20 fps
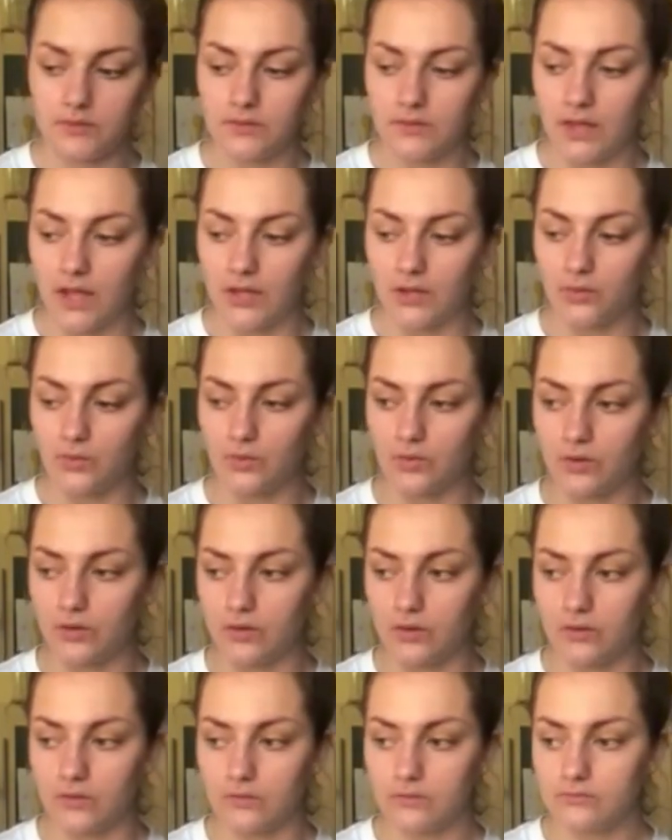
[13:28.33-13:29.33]
like all
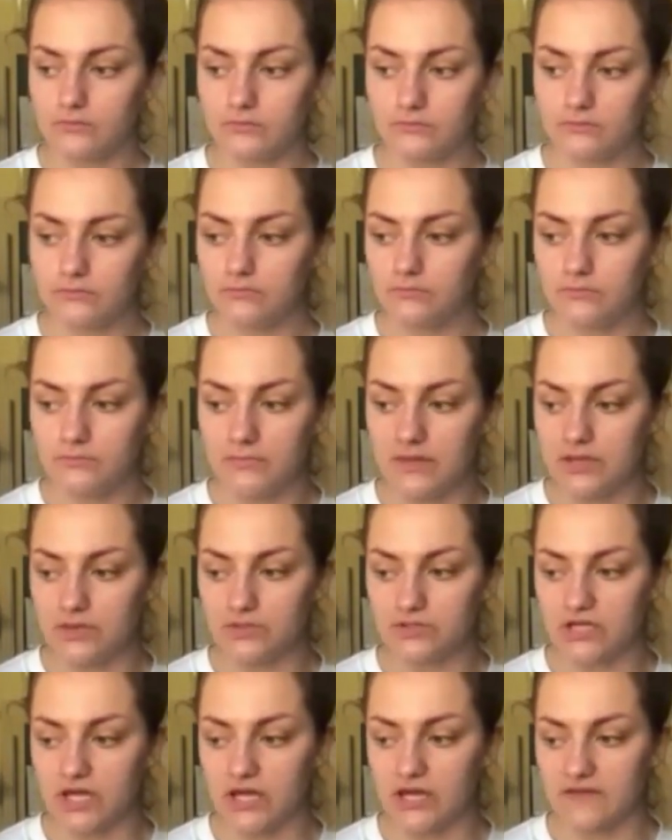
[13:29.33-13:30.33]
the meat
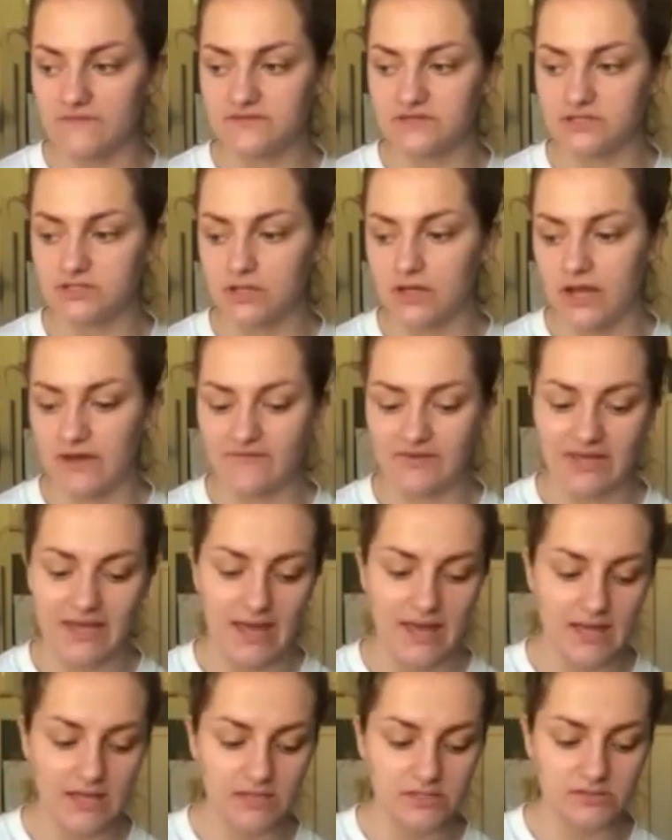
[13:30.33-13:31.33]
alternatives that don't have any
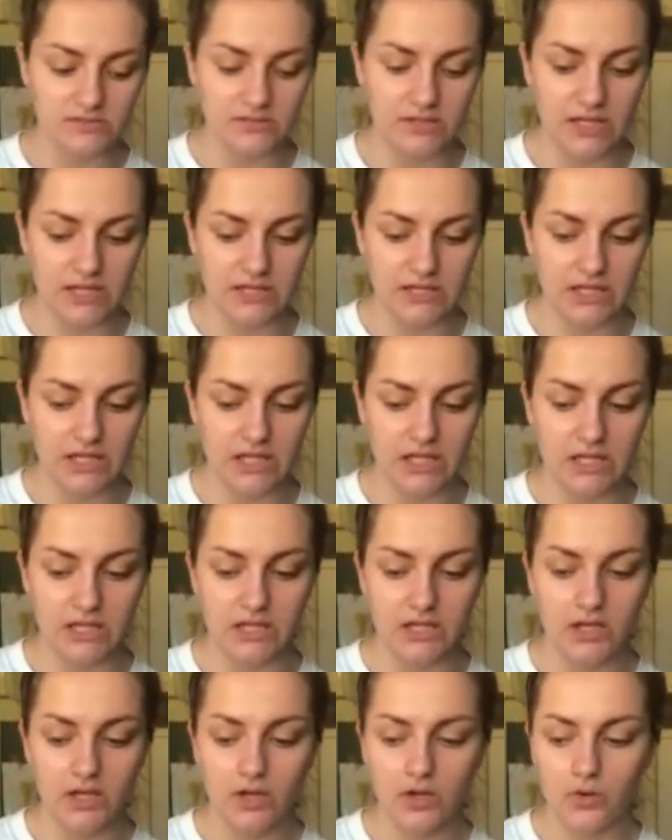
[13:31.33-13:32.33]
eggs or anything
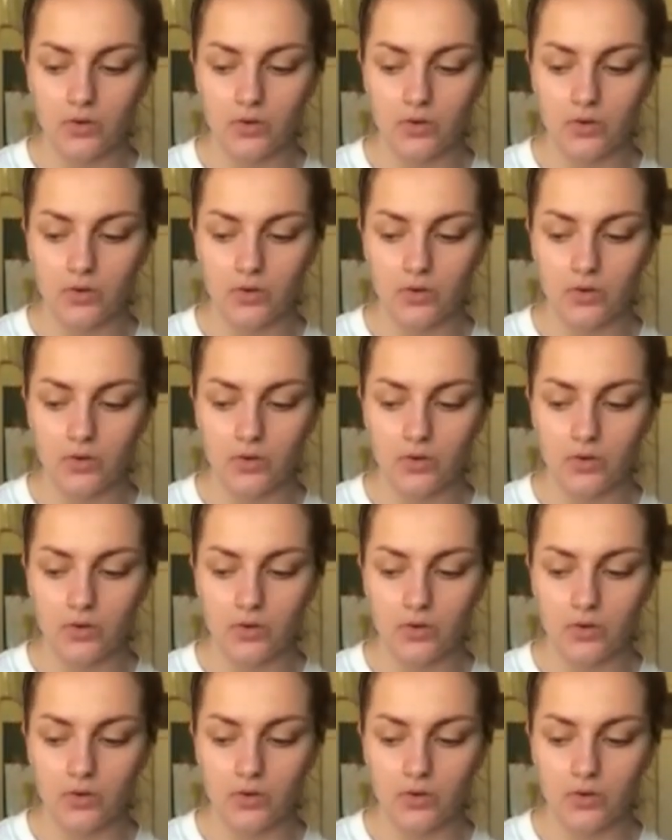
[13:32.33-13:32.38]
in.